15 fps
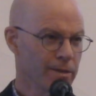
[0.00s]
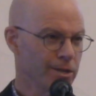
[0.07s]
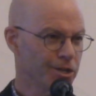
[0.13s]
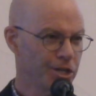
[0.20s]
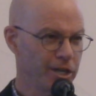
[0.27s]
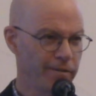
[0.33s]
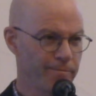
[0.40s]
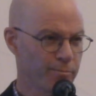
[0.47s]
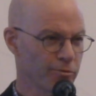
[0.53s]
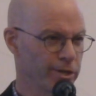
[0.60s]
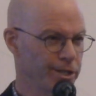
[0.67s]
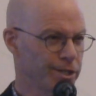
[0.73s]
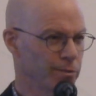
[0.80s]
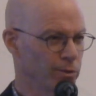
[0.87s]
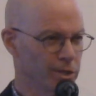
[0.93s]
The chief
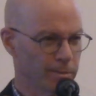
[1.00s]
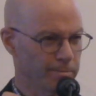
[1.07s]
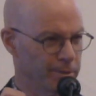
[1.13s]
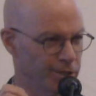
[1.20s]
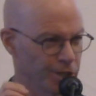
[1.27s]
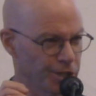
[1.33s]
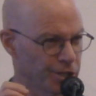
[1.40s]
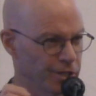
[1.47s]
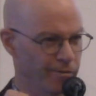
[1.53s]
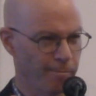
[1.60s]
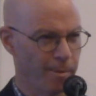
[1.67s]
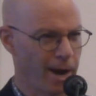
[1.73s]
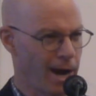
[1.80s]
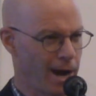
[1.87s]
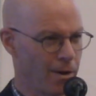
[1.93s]
priest, it was a position
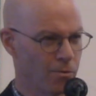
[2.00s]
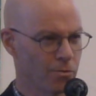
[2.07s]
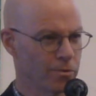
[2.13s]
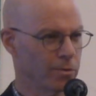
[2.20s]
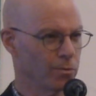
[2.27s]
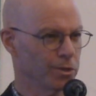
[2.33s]
of power.